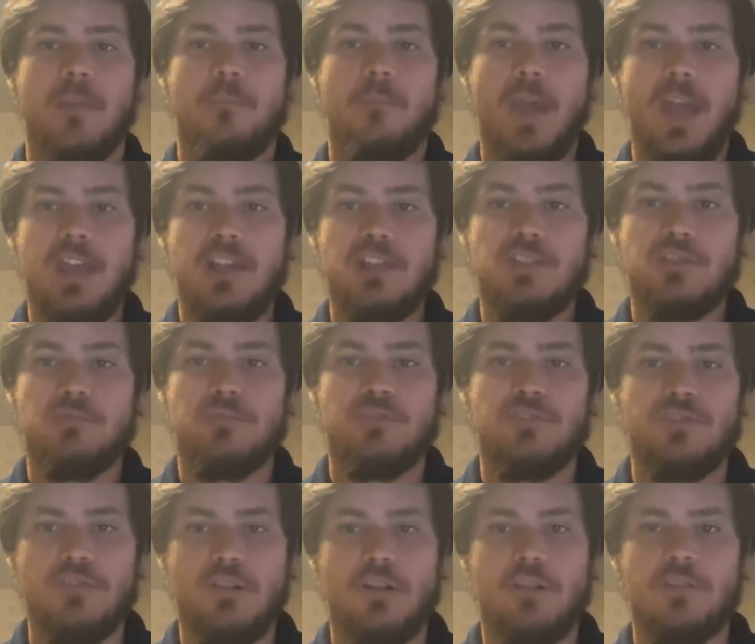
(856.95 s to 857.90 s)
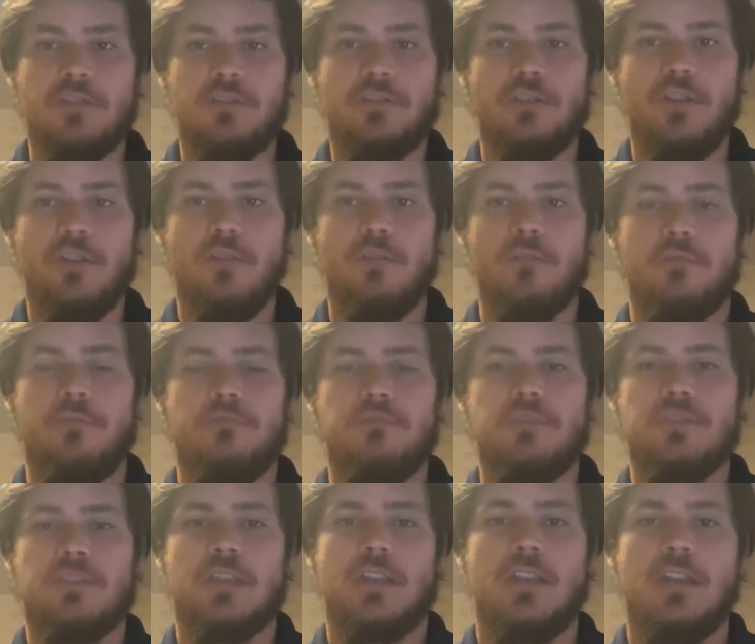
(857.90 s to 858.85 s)
Banks were starting to
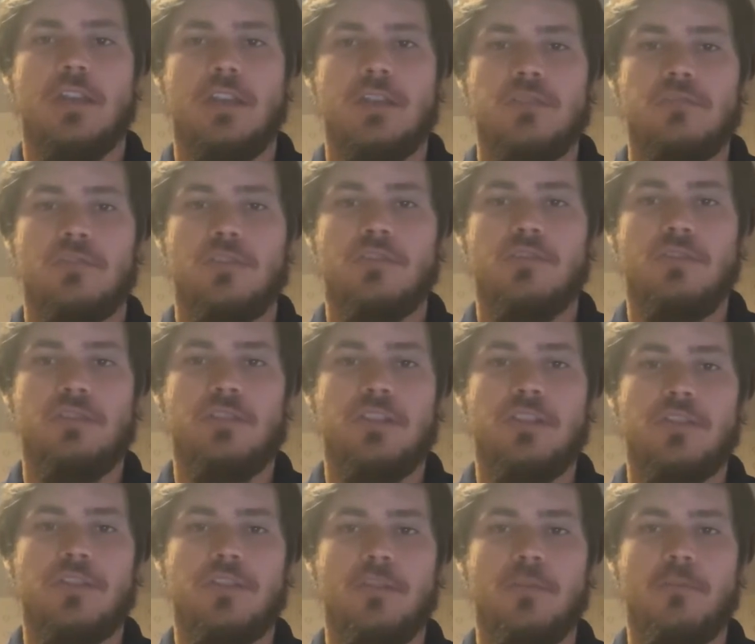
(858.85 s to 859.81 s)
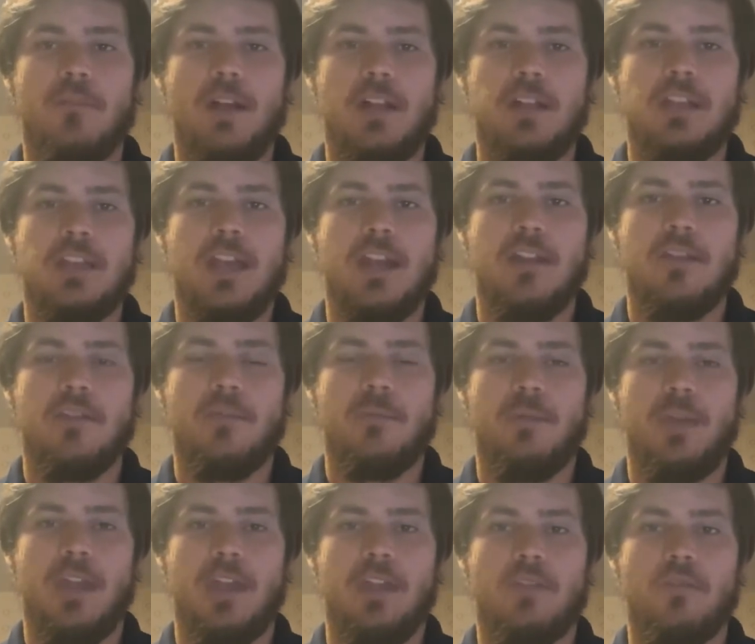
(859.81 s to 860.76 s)
close, so they couldn't get their money out of the
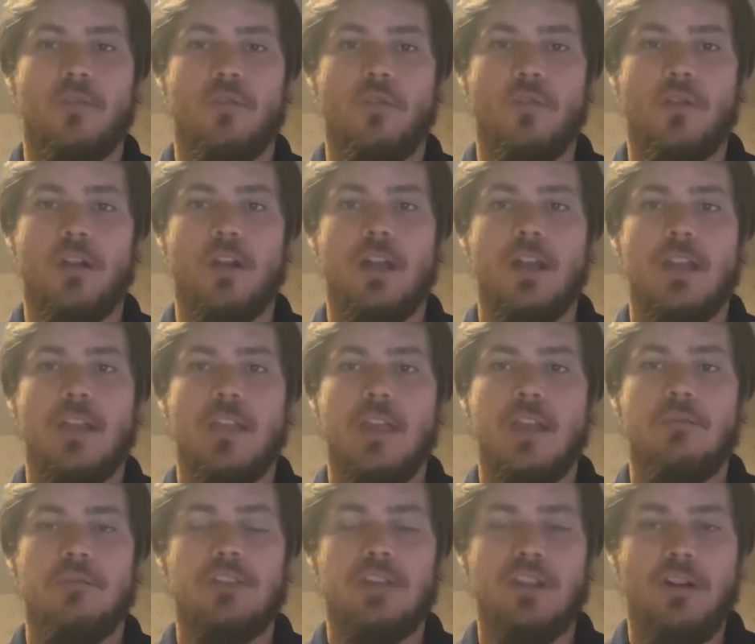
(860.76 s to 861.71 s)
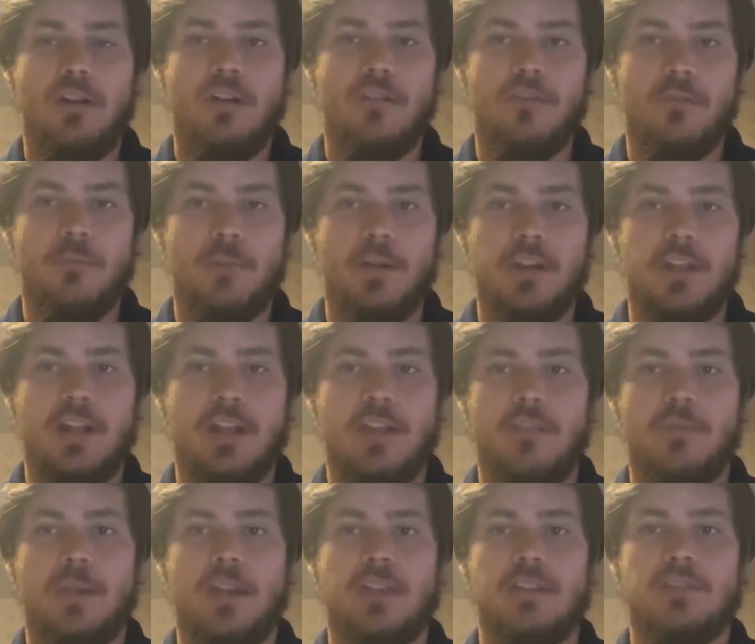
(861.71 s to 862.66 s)
bank, or they would get all their money out
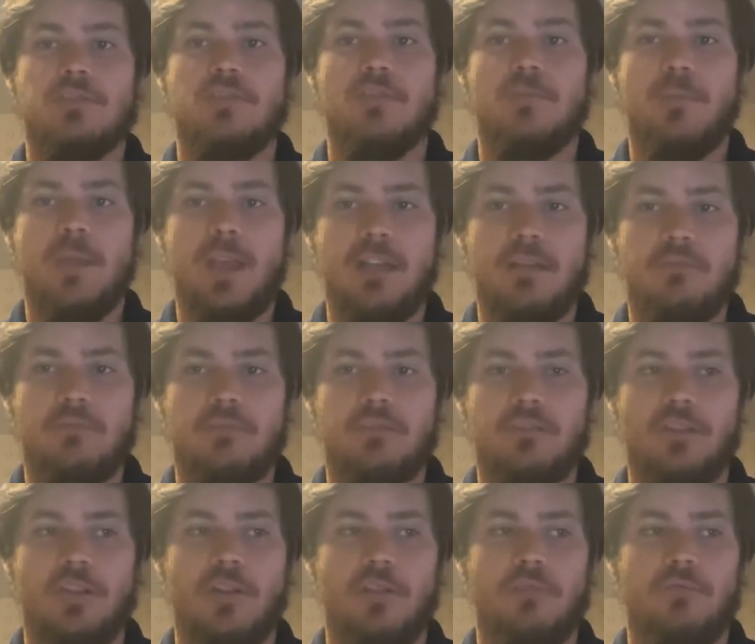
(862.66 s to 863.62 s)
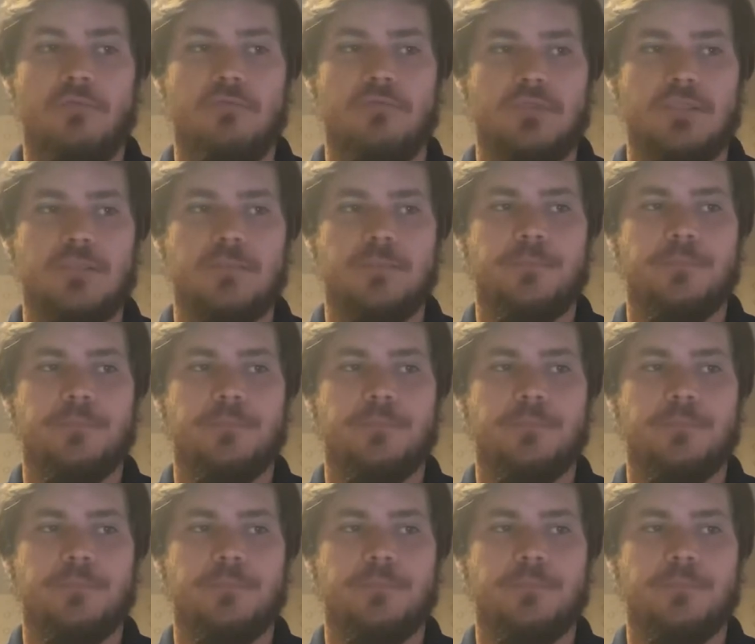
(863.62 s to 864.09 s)
of the bank, and so the bank would close.